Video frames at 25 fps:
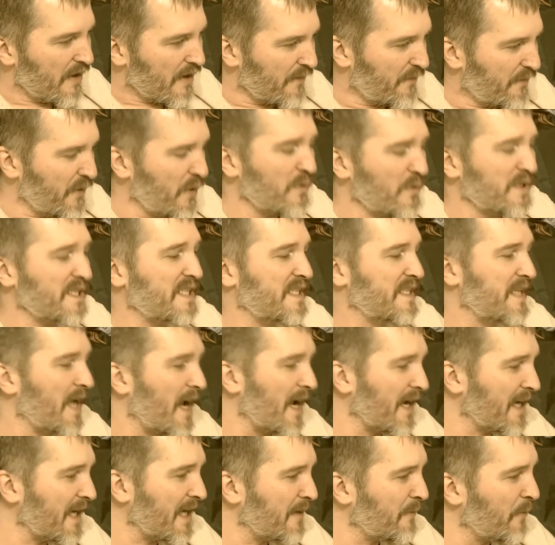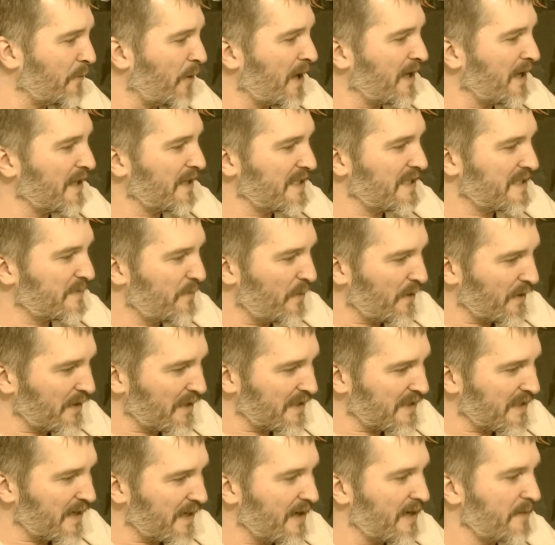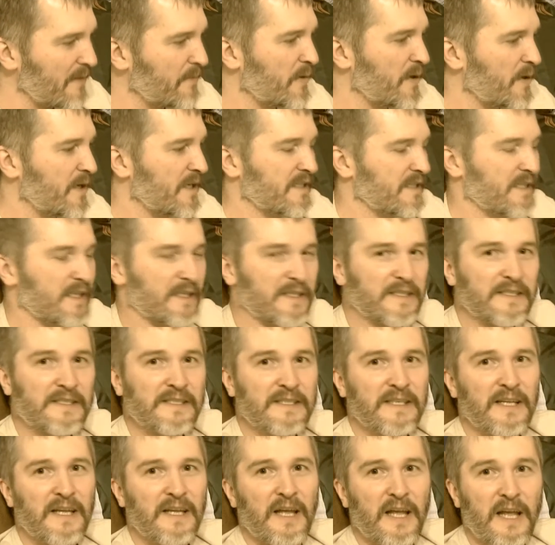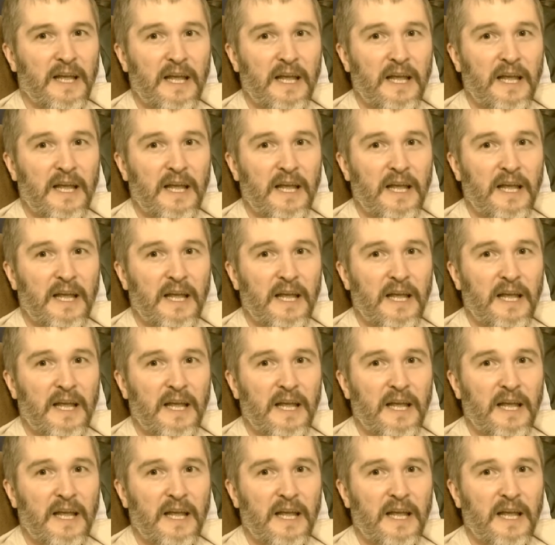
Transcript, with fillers: If you were stuck in one of these military prisons,